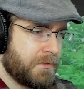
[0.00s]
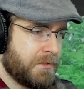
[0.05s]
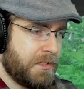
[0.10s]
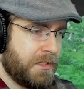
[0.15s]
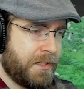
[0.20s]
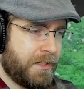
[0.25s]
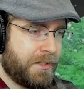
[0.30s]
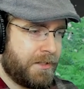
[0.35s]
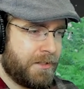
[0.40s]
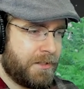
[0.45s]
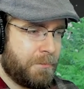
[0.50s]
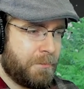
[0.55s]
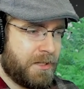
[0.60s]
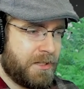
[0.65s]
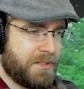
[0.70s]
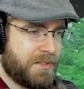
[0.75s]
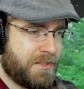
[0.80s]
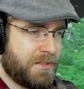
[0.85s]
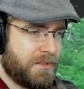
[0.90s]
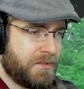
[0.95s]
Ah, a
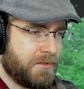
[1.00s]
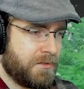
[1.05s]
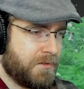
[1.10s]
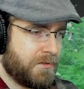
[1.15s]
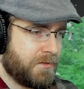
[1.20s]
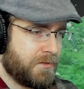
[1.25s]
monster?